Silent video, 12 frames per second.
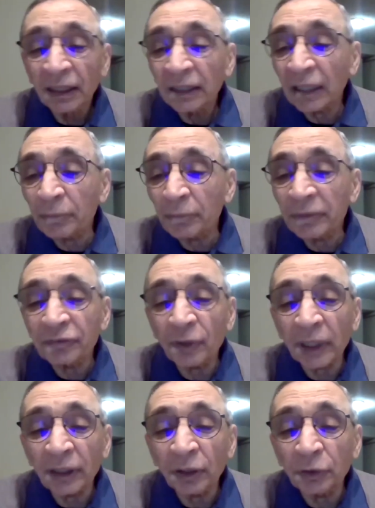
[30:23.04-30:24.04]
Now, before
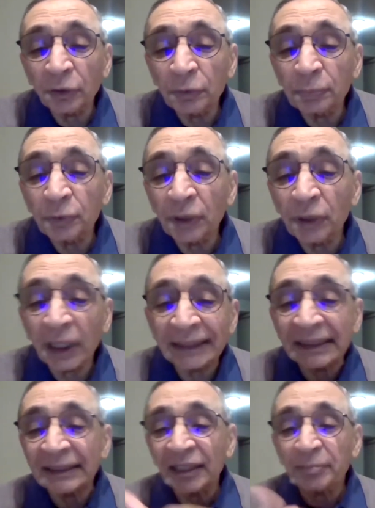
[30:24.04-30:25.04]
I got to Pune, as
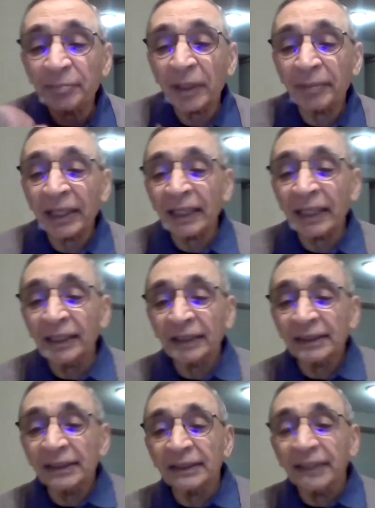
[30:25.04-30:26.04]
I said, Baba had that
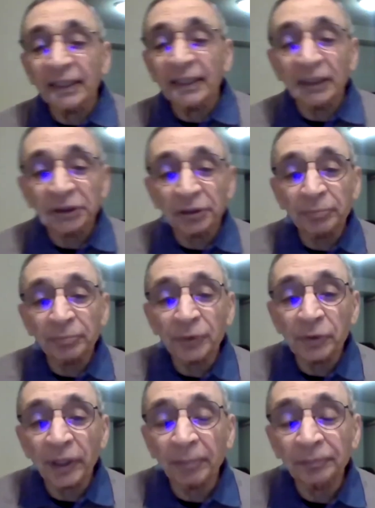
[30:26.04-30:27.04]
6-day darshan
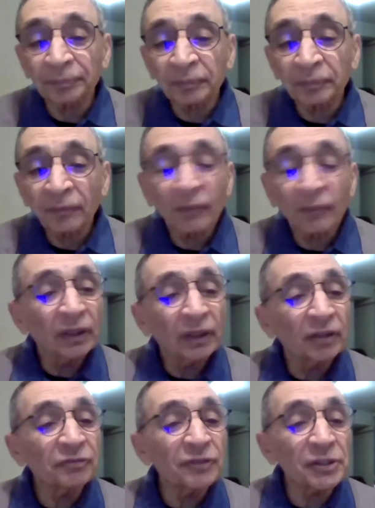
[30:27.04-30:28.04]
program.
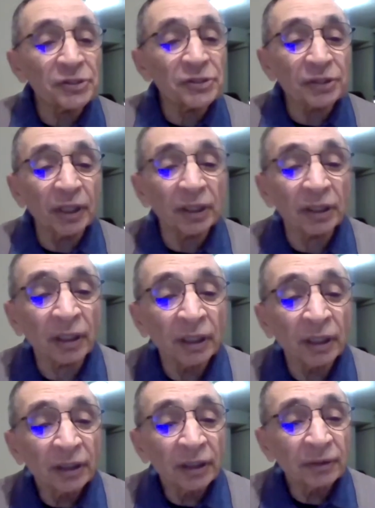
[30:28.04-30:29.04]
The first day
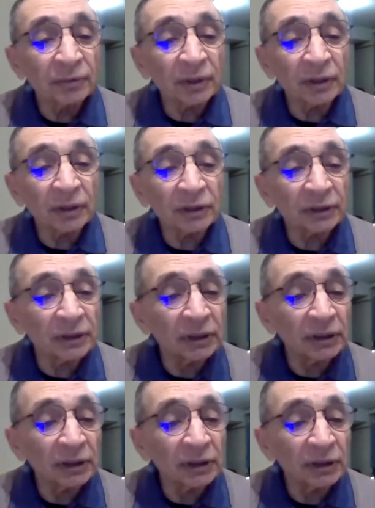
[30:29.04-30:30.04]
was
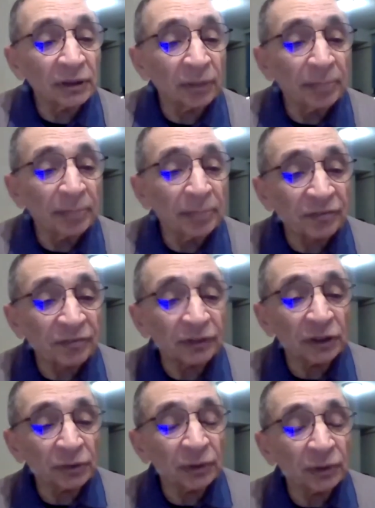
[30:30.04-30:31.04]
on May
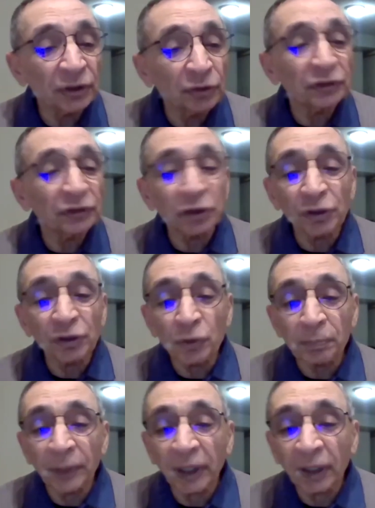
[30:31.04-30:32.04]
1st was the official
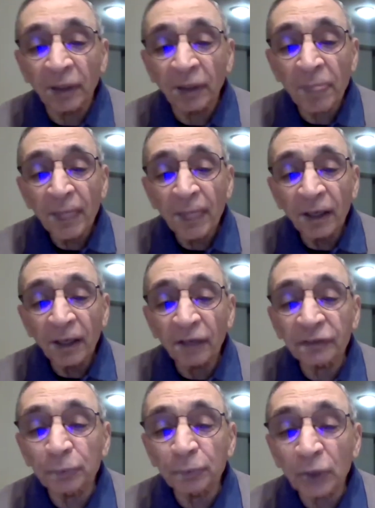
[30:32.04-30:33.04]
opening of
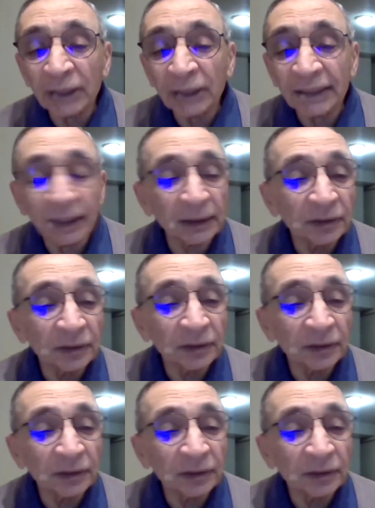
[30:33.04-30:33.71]
the Pune Center.